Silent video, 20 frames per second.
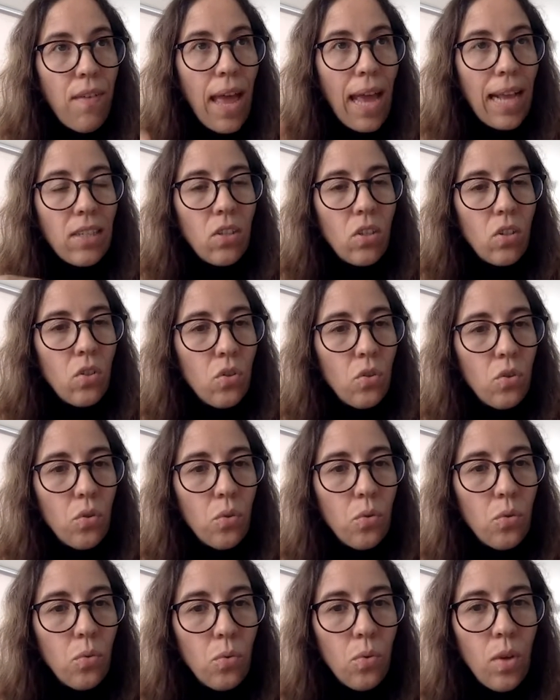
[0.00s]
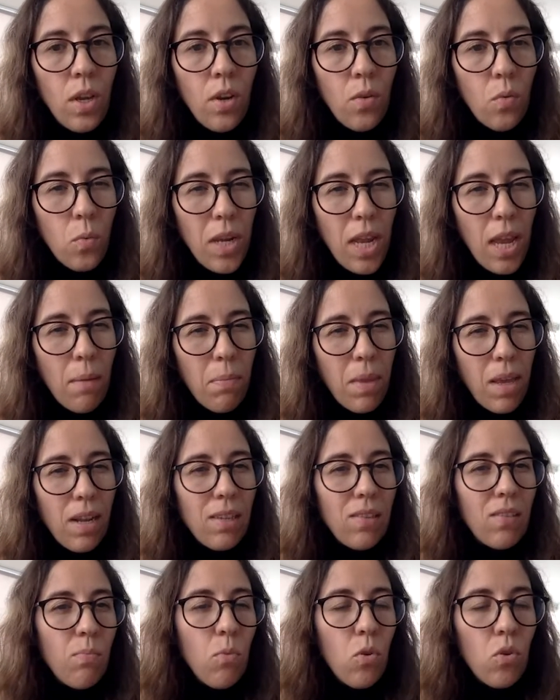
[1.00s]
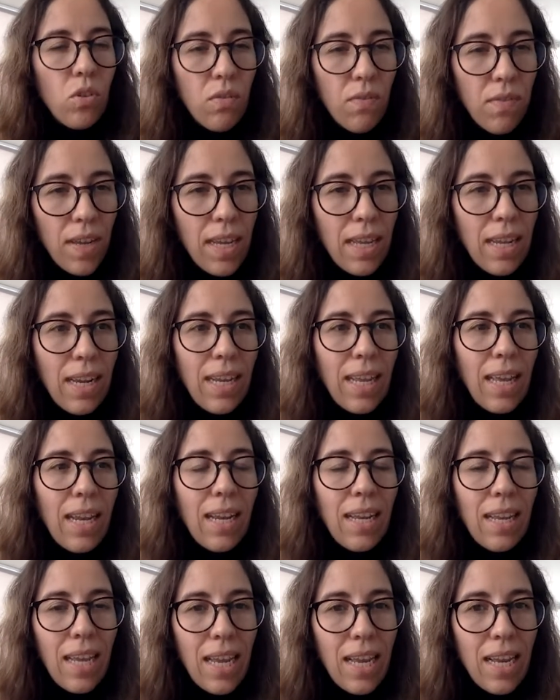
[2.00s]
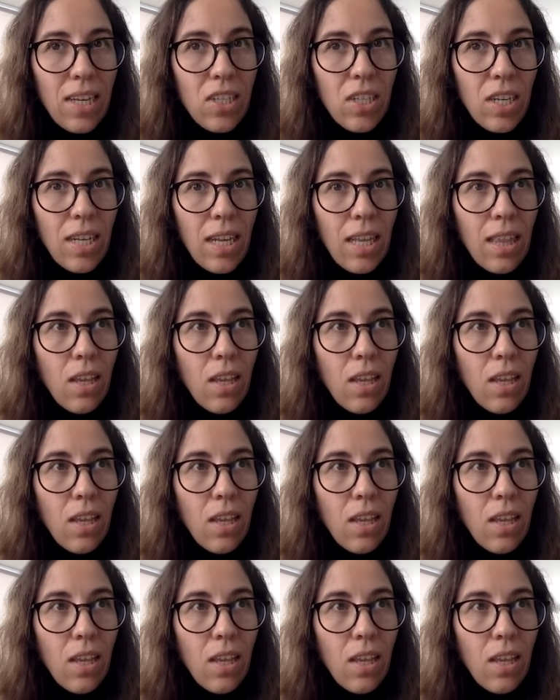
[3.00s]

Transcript: access to rehab that is motivating and engaging,